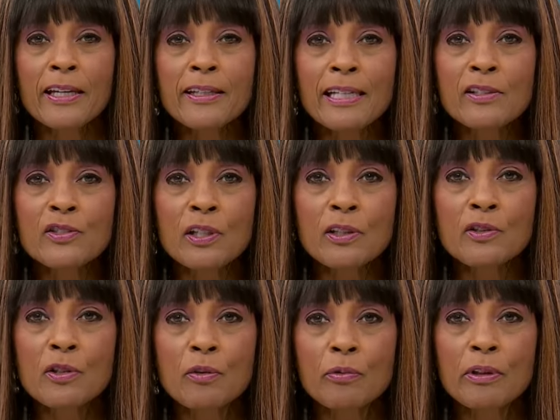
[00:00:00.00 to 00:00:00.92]
In a
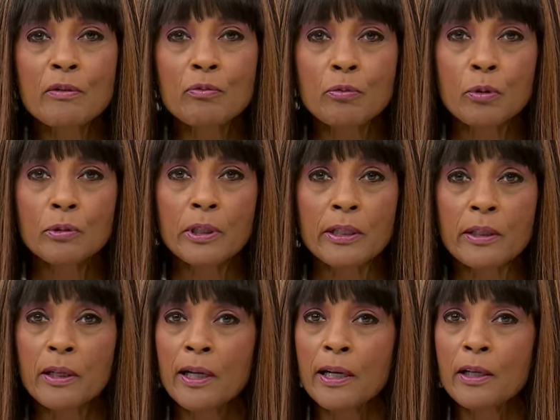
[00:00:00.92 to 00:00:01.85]
6 3
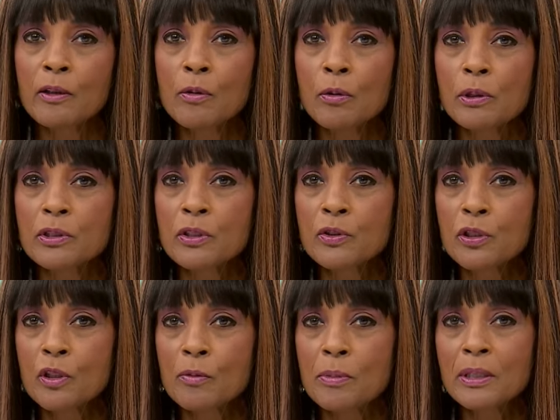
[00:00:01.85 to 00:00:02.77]
ruling, the High Court
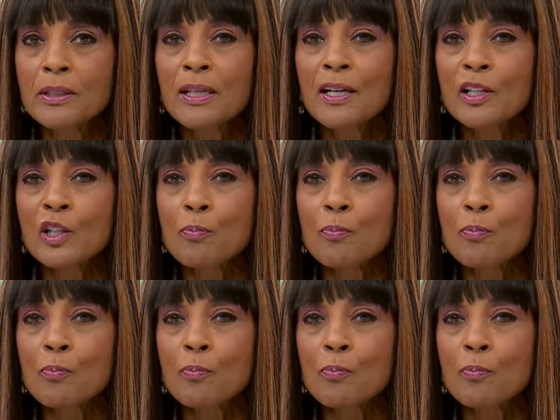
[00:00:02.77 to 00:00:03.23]
determined